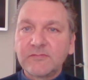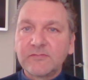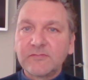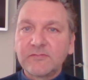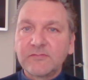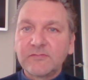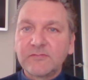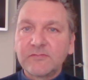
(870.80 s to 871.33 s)

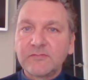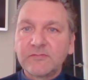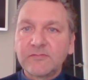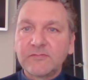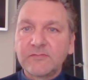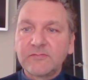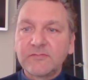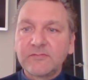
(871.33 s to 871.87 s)

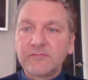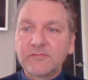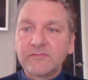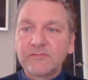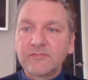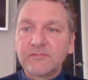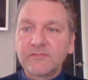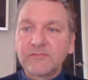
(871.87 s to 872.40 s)

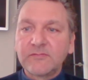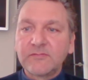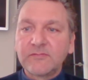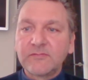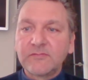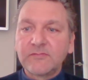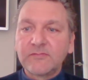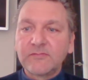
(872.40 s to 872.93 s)

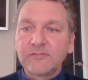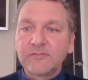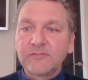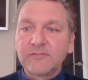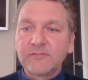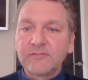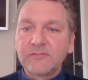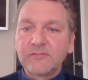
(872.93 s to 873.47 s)

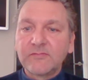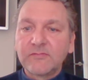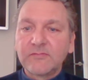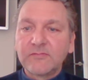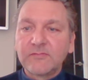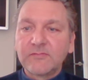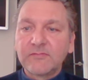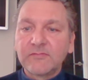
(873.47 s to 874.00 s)

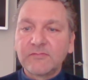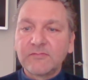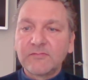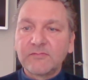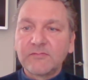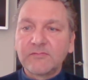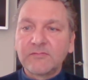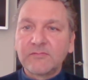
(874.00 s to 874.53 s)

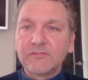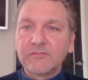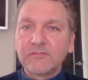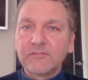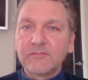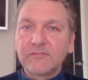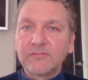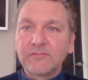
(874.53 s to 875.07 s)

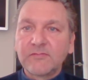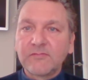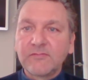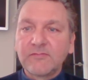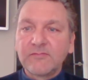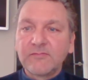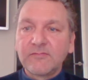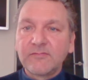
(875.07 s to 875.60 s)

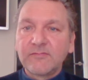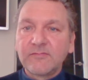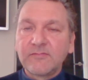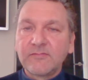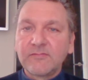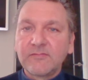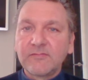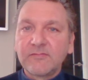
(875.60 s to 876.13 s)

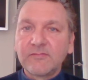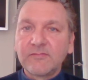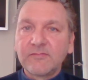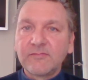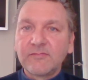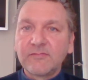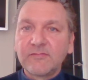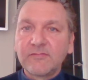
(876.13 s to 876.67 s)

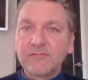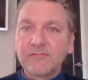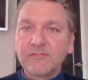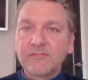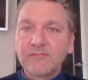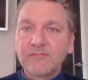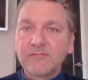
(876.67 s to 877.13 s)
The person shown says nothing.